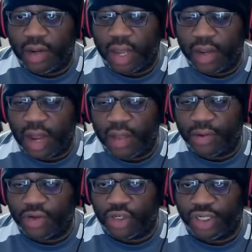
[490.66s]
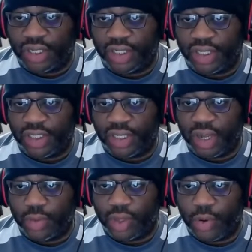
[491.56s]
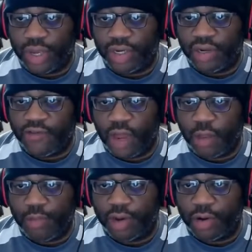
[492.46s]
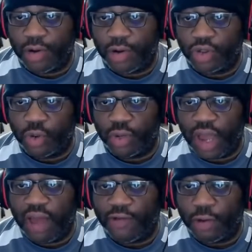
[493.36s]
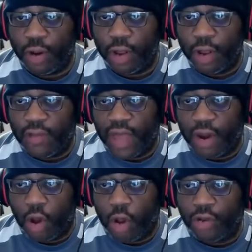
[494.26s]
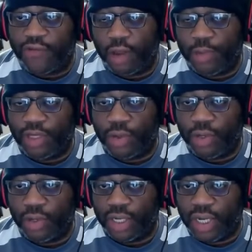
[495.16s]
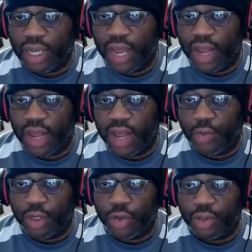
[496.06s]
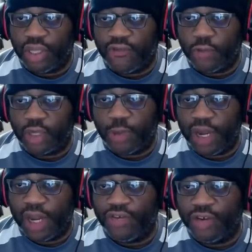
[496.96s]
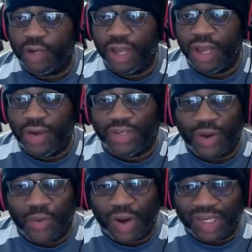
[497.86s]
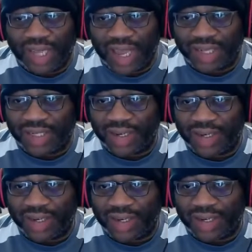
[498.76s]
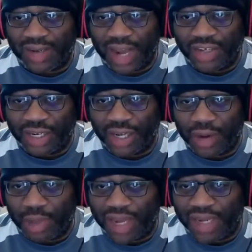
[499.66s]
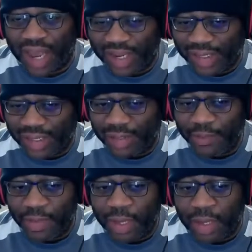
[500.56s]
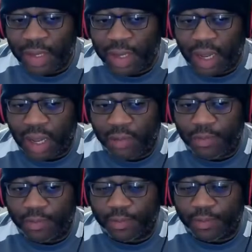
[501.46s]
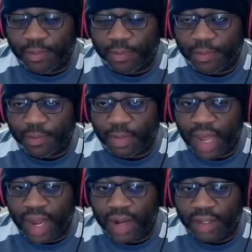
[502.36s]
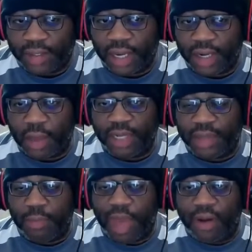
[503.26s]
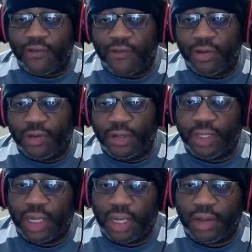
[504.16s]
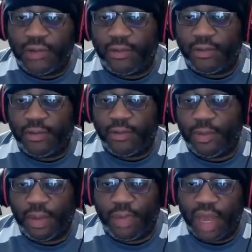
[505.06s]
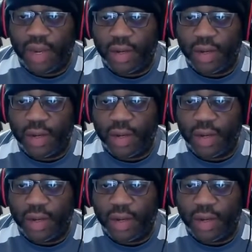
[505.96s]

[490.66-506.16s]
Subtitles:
either just as this thing was going into development or shortly after, that all development studios in EA would use the Frostbite engine, which I want to say is an engine done by DICE, and comes out of the Battlefield pen.